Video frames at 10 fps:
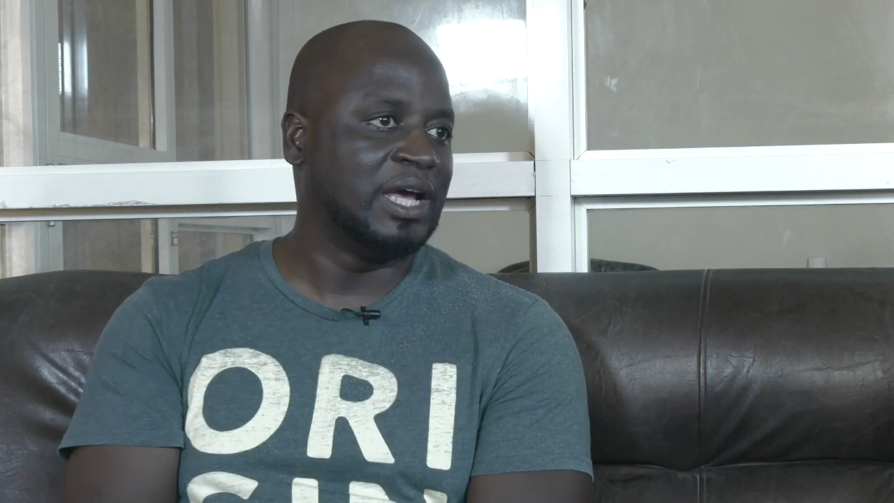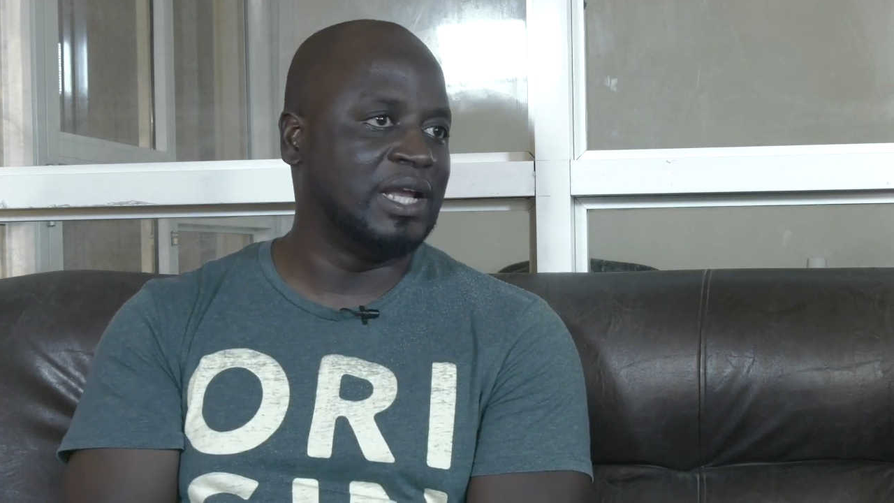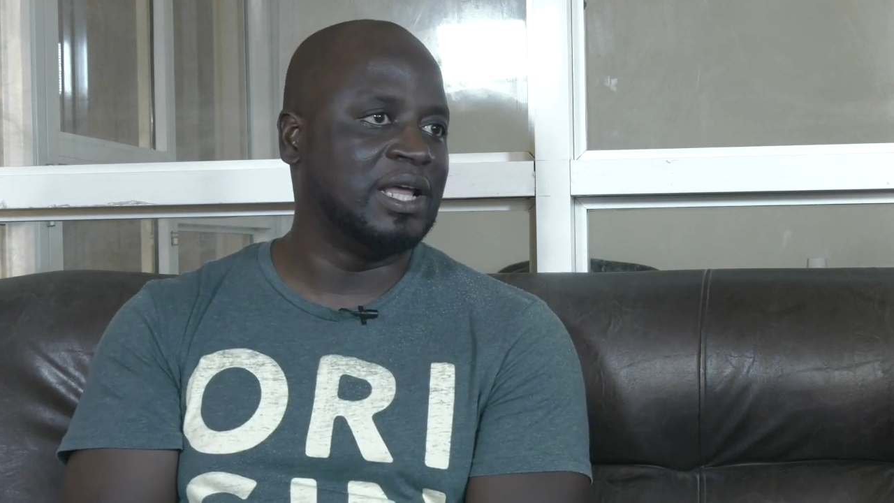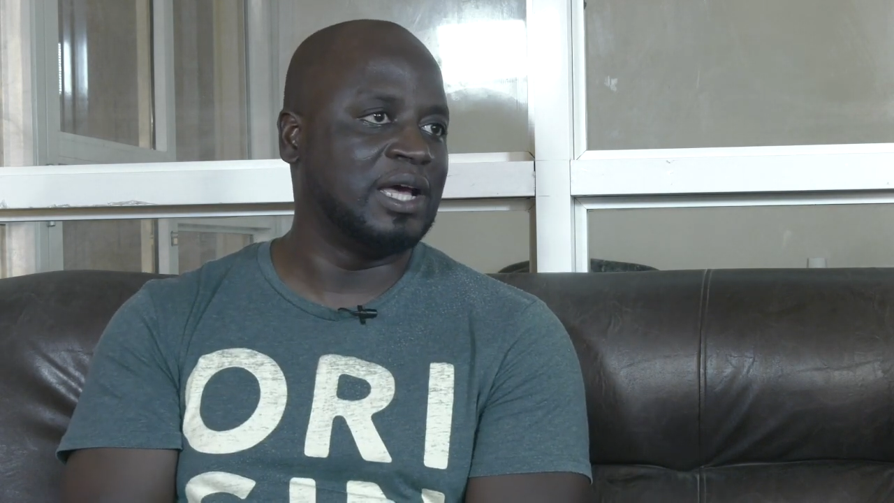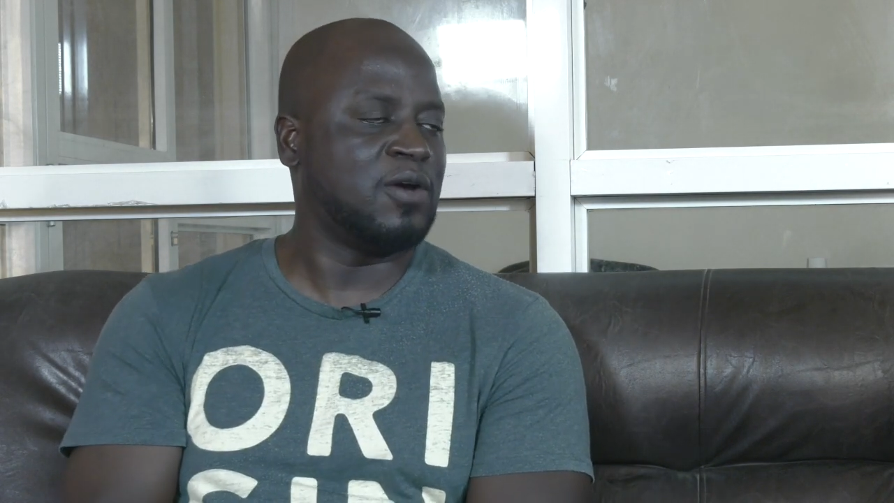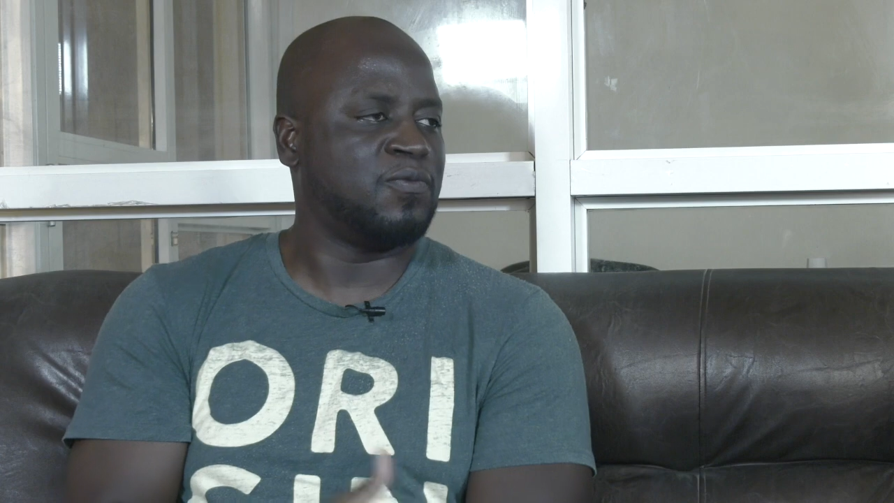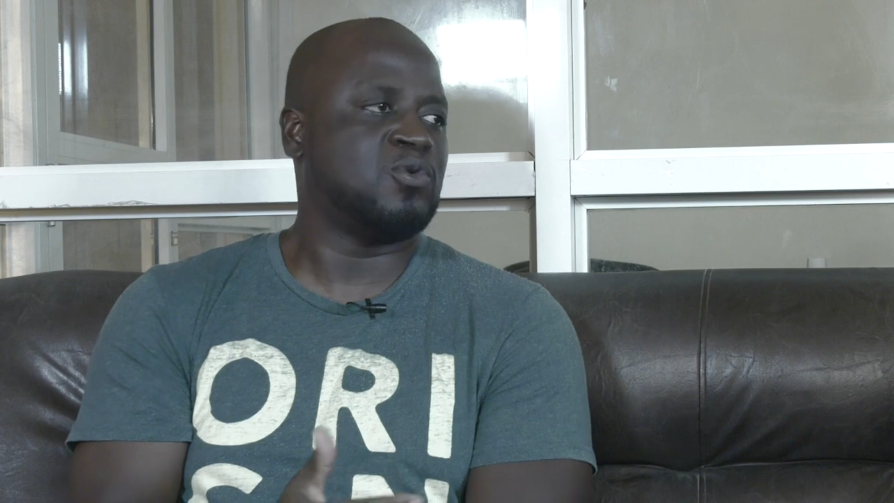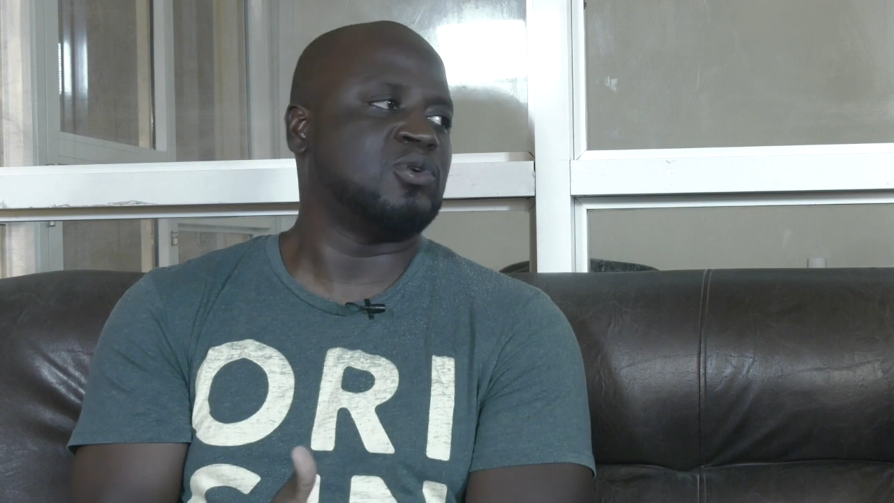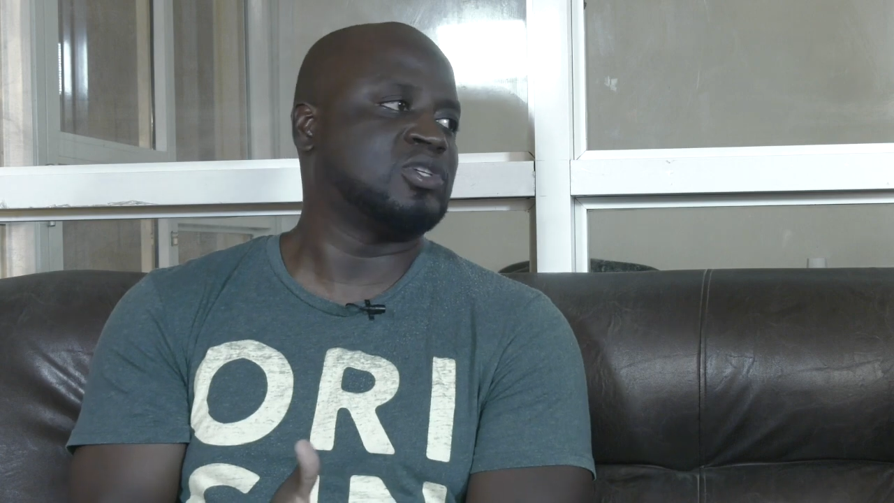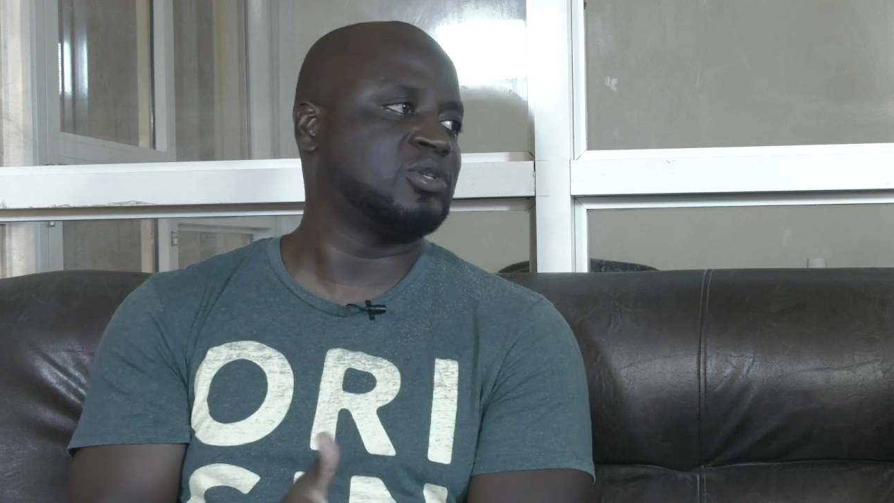And uh, of
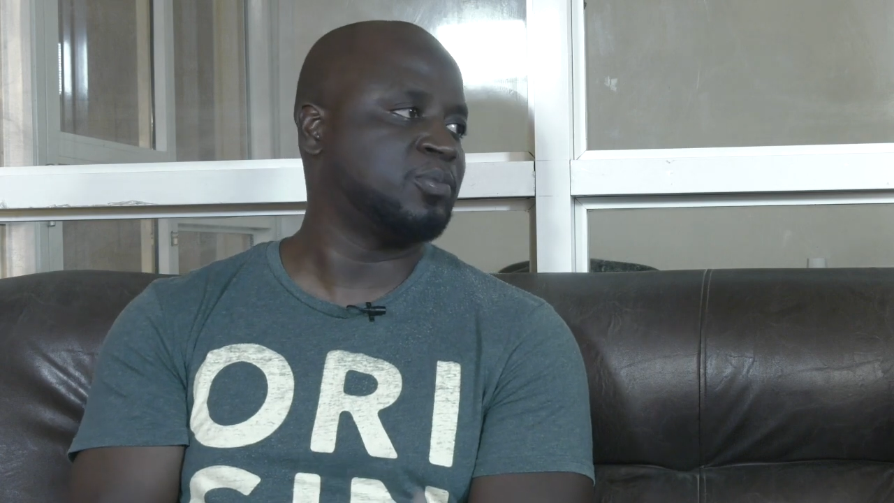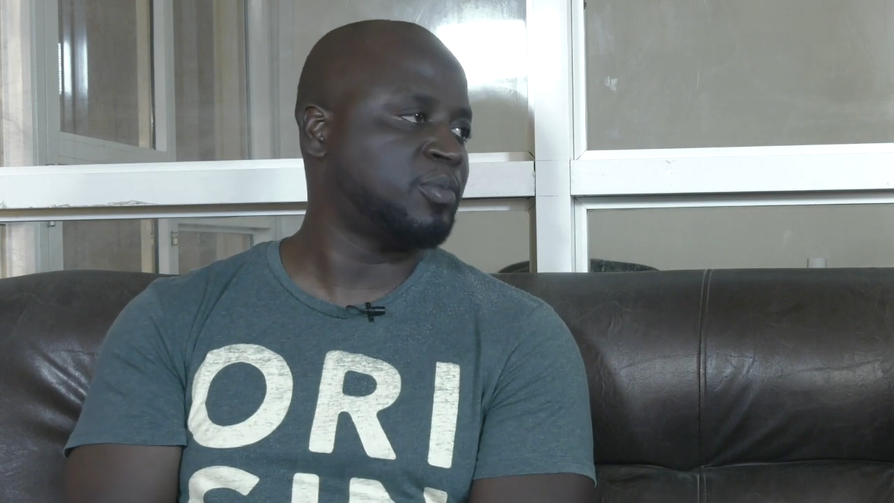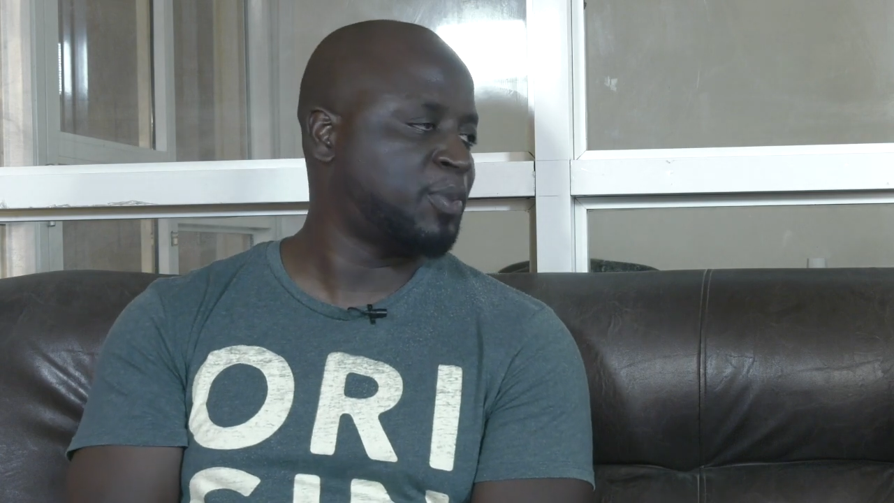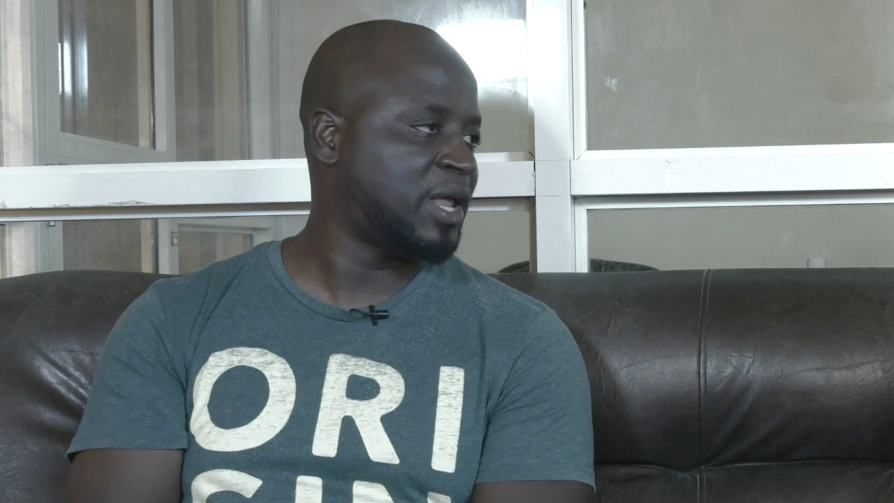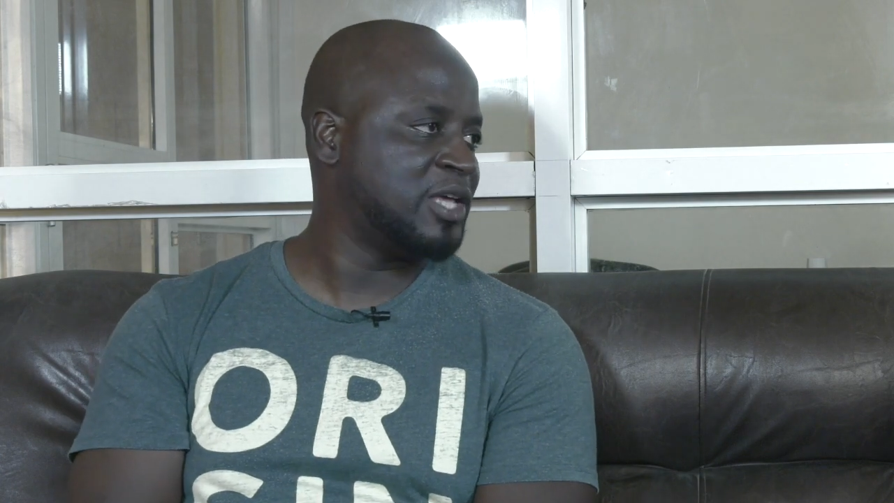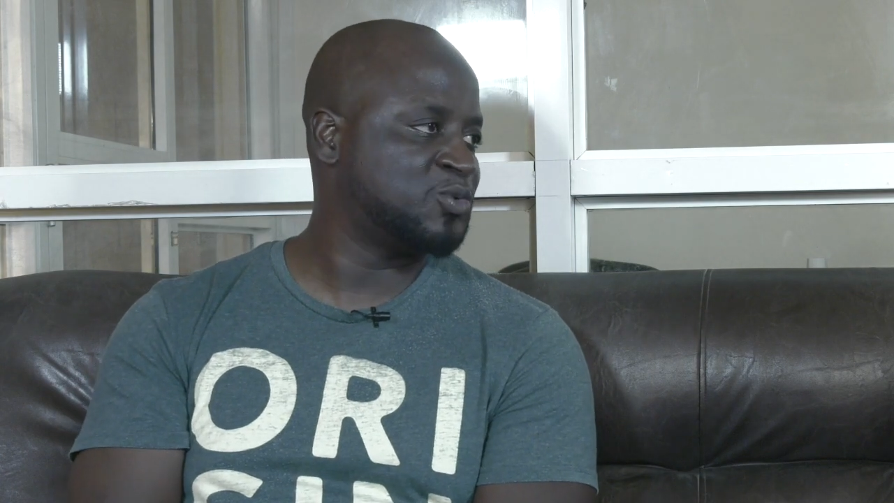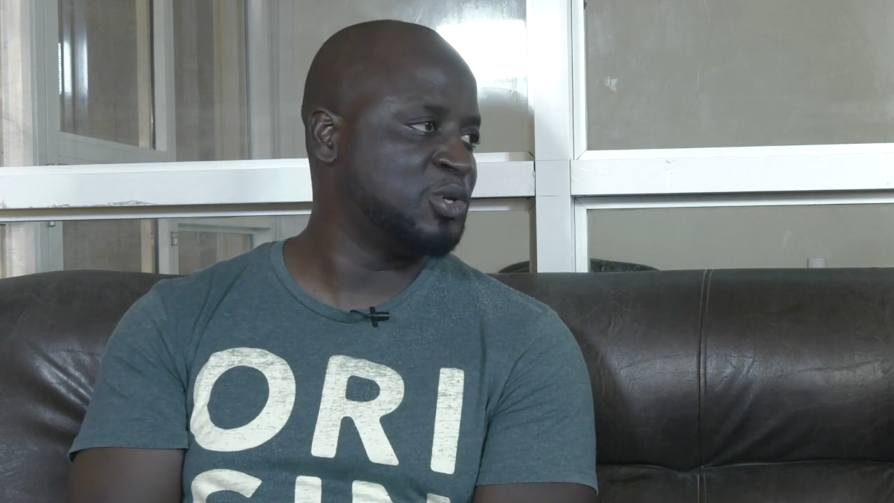course, players,